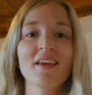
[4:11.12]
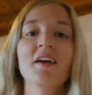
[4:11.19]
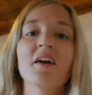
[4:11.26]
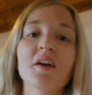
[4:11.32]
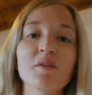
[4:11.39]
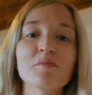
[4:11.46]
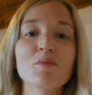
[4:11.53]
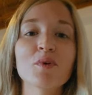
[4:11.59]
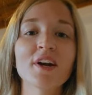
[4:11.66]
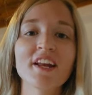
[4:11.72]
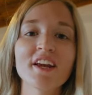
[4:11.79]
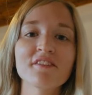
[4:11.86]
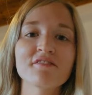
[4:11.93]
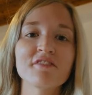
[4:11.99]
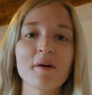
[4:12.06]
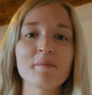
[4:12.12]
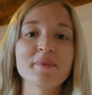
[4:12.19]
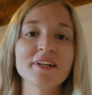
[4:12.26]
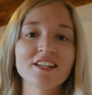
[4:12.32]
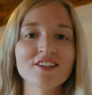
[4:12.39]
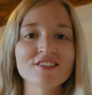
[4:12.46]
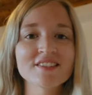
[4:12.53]
Good morning from
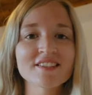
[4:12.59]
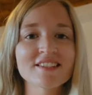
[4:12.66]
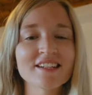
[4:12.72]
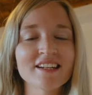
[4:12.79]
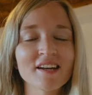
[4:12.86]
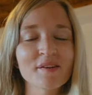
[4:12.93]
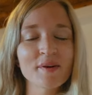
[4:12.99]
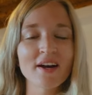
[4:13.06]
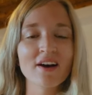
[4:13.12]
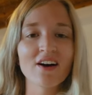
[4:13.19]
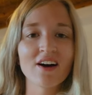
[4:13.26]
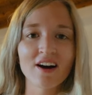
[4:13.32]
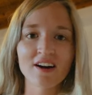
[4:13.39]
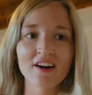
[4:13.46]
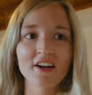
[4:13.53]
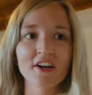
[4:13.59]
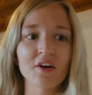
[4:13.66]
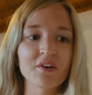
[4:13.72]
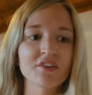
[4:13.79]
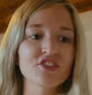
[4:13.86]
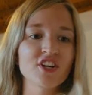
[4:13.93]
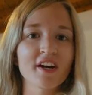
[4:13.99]
Milos. Today we are going to
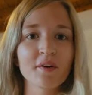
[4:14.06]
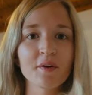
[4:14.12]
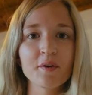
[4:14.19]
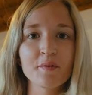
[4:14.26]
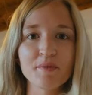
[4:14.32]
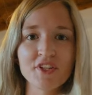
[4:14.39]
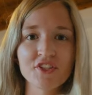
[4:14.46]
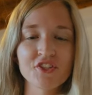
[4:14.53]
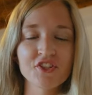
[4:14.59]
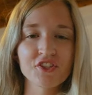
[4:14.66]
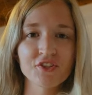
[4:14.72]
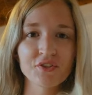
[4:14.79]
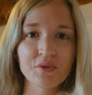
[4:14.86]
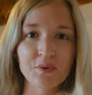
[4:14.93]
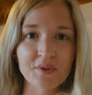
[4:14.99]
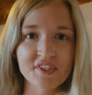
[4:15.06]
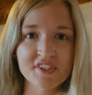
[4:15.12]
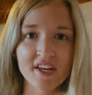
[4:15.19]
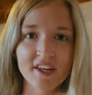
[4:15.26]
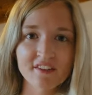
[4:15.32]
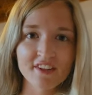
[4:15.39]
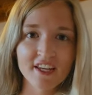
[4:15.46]
go check out all the beaches on the north
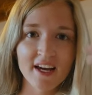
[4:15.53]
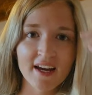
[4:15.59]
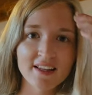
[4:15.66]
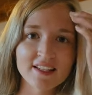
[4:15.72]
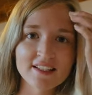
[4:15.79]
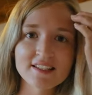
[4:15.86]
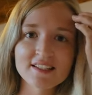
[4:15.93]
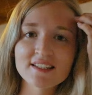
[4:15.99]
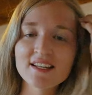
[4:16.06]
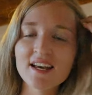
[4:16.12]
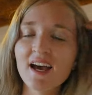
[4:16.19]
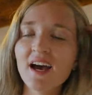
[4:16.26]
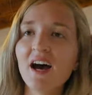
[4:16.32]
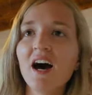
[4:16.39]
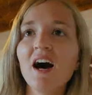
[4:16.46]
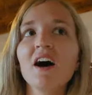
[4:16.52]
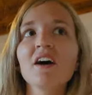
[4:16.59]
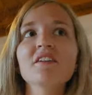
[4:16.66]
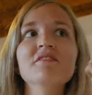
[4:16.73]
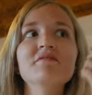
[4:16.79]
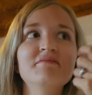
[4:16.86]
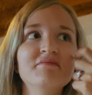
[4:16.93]
side of the island,
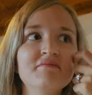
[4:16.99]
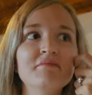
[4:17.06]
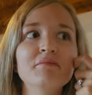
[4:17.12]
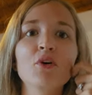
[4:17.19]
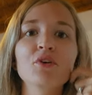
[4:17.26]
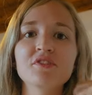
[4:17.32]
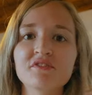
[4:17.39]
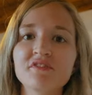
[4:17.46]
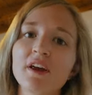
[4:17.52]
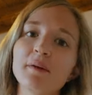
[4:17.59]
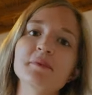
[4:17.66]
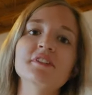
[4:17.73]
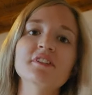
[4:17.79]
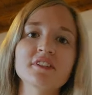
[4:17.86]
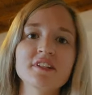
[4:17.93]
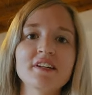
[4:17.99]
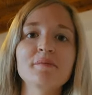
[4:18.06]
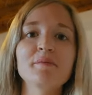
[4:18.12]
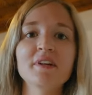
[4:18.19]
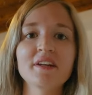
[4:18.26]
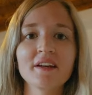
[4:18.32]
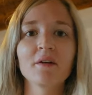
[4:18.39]
most famously
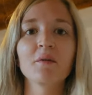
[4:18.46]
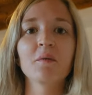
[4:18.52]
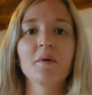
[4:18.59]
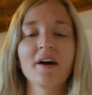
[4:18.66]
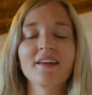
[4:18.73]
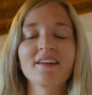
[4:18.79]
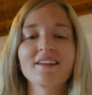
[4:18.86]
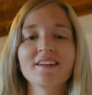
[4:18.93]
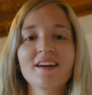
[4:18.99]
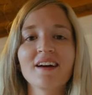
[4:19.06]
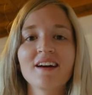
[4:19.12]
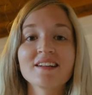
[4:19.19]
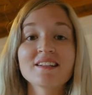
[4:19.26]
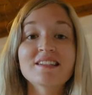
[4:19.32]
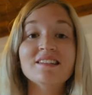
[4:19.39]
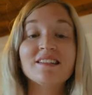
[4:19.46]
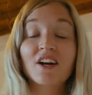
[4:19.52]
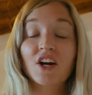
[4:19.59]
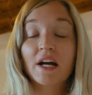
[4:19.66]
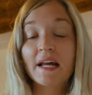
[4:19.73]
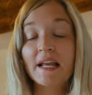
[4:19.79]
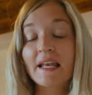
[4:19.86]
being one
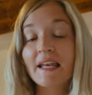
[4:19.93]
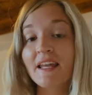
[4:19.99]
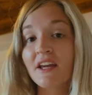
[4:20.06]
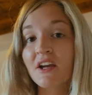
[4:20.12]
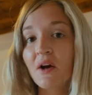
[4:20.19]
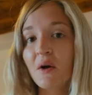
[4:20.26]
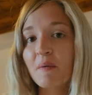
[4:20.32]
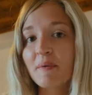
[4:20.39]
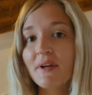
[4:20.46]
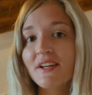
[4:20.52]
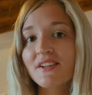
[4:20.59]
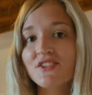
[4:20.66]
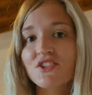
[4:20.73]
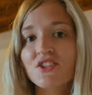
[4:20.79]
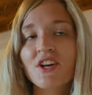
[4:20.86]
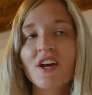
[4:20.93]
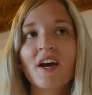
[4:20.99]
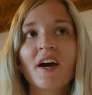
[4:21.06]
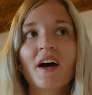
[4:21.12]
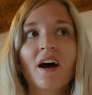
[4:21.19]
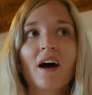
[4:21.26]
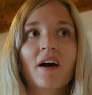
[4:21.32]
Sarakiniko Beach.
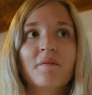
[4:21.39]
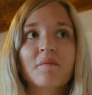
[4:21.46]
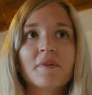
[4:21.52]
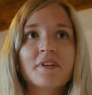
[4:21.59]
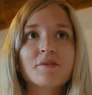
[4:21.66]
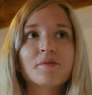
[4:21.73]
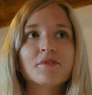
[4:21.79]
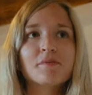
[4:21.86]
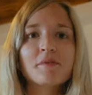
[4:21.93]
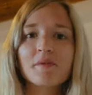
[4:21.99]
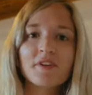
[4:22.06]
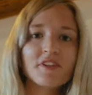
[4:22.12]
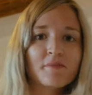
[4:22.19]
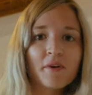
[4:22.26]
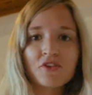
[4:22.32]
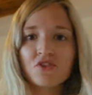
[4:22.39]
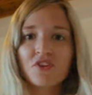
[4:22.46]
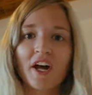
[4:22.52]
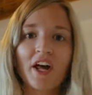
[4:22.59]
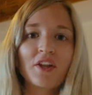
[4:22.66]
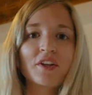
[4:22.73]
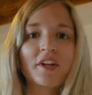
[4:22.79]
It's supposed to be really special and
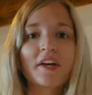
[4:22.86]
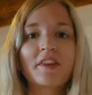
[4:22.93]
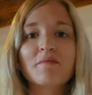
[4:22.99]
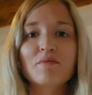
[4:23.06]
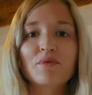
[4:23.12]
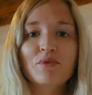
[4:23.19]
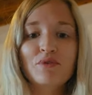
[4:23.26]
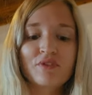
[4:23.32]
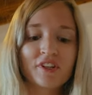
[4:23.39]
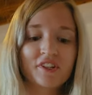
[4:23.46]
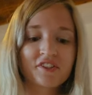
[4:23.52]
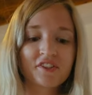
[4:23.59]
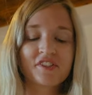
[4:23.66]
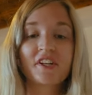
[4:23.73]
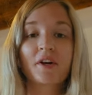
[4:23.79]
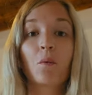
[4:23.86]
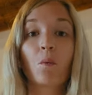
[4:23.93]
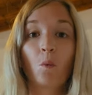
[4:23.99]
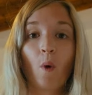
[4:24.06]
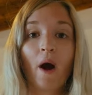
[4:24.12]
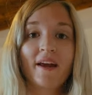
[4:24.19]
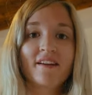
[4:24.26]
kind of look like the moon because it's like
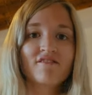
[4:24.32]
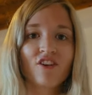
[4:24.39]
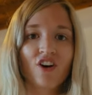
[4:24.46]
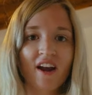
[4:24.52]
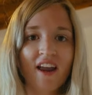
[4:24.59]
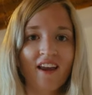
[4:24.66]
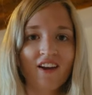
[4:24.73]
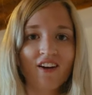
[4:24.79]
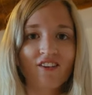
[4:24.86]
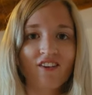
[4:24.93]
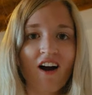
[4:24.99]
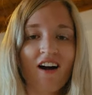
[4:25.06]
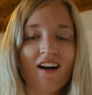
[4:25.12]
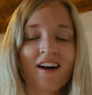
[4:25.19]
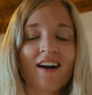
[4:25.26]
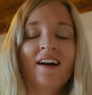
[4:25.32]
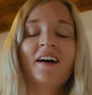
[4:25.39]
white volcanic rock.